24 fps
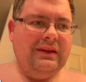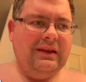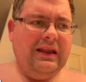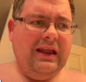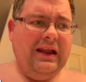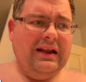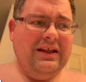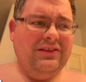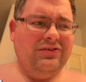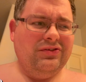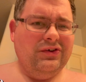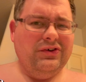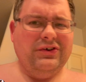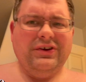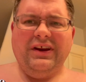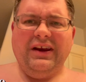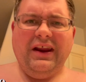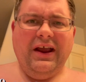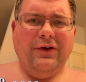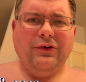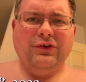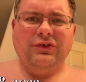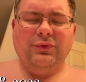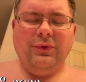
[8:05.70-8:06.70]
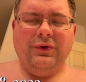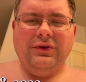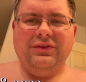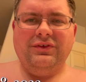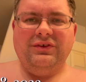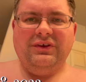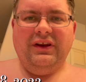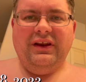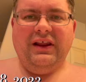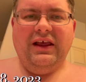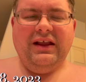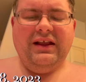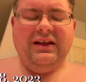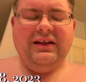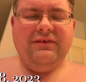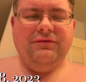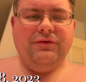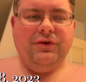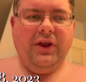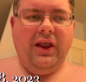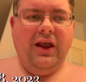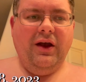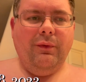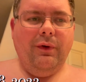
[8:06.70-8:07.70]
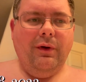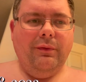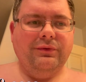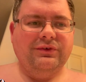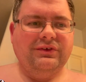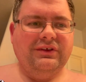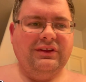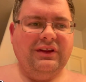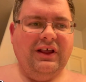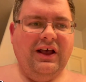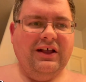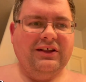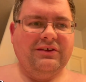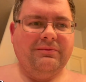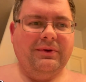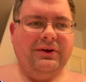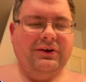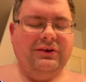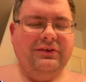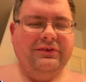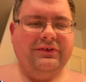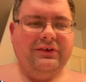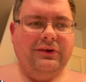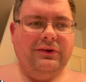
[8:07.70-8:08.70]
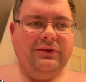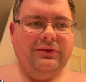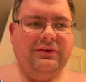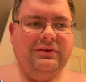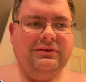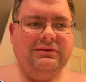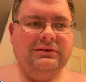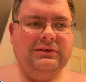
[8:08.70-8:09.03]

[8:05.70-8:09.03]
got 13 hours worth today, if you count what was in the hospital, so